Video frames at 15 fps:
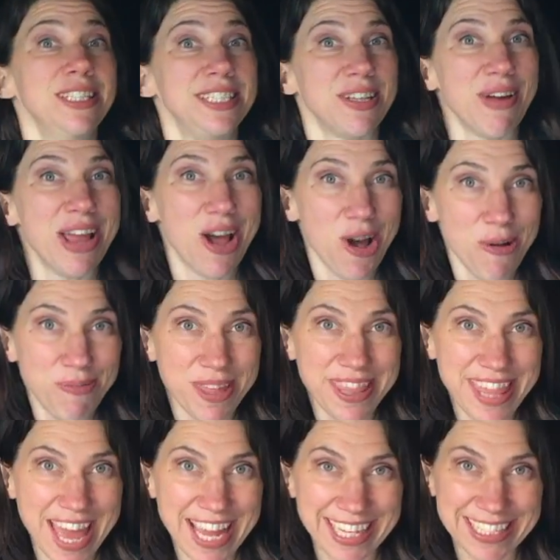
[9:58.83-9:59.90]
So I hope that
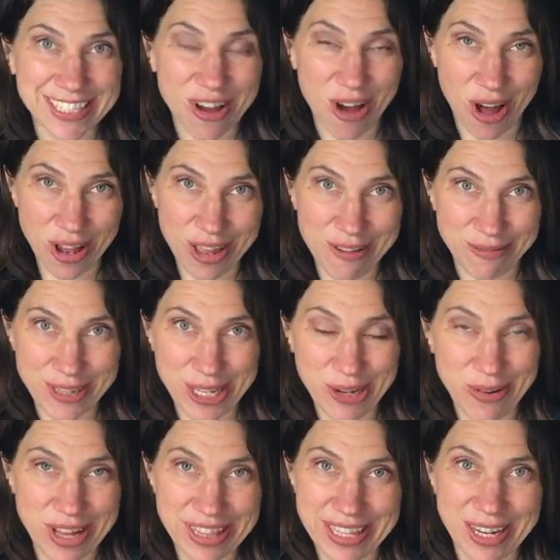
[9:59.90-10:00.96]
that gets all of
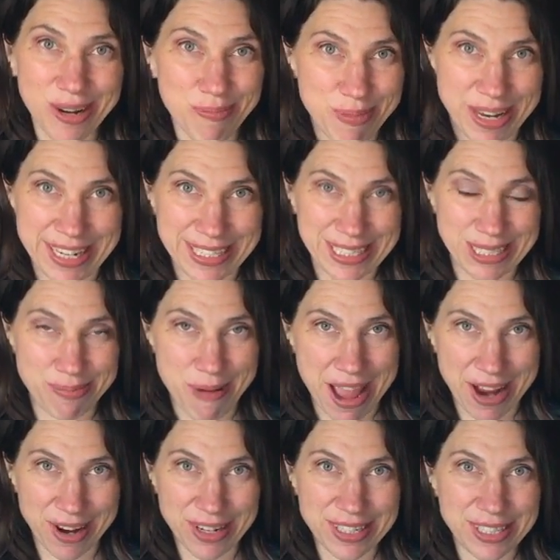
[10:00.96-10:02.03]
you a little bit
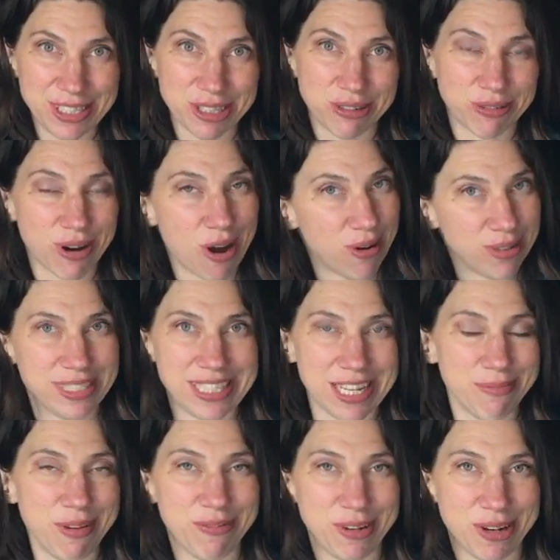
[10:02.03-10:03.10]
inspired to grow some of